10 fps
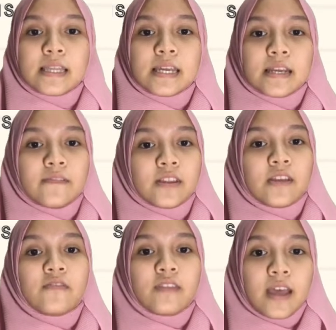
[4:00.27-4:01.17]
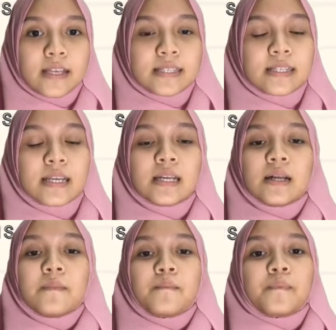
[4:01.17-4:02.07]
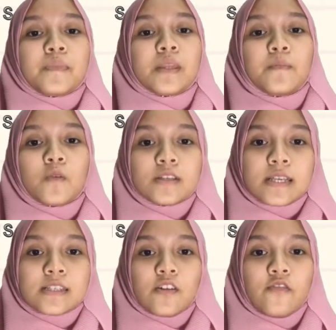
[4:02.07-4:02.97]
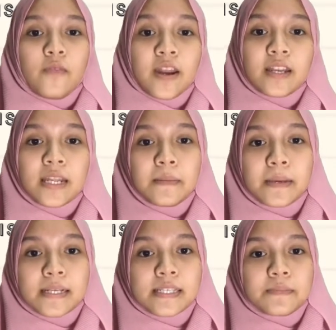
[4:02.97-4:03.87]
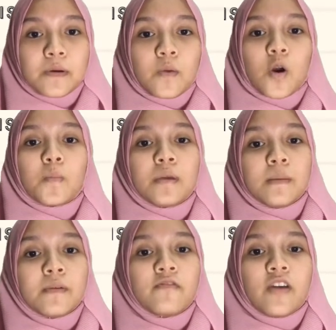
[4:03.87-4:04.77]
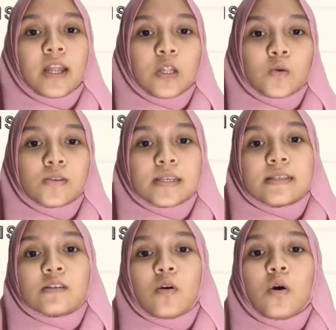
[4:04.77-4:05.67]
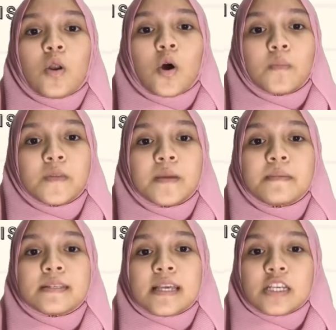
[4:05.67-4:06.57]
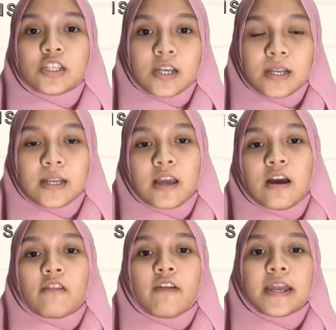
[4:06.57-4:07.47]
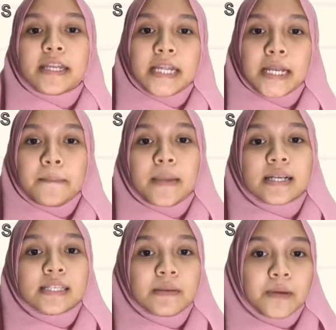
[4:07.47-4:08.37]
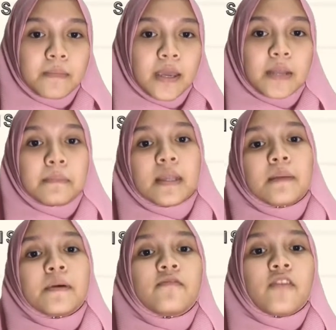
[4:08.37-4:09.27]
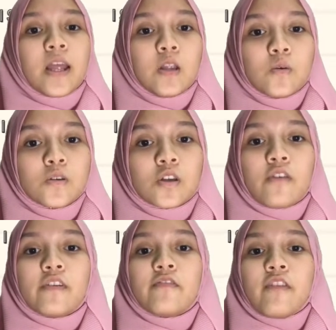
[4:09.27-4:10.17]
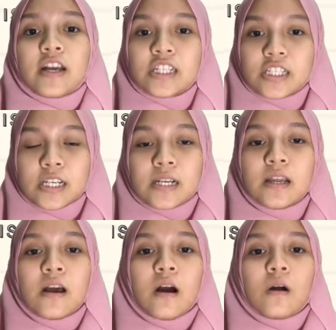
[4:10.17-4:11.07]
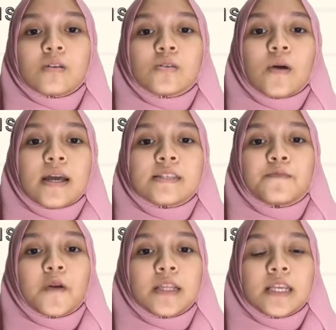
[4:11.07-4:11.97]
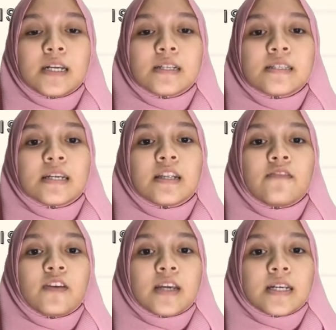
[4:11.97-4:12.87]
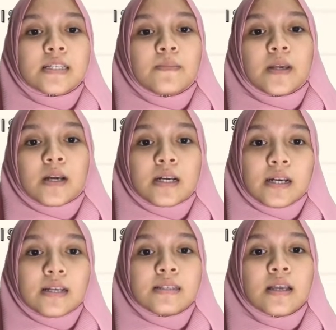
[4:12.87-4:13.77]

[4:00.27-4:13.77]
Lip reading: derivative test. The process of finding maximum or minimum values is called optimization. Finding the maximum and minimum values of a function also has practical significance because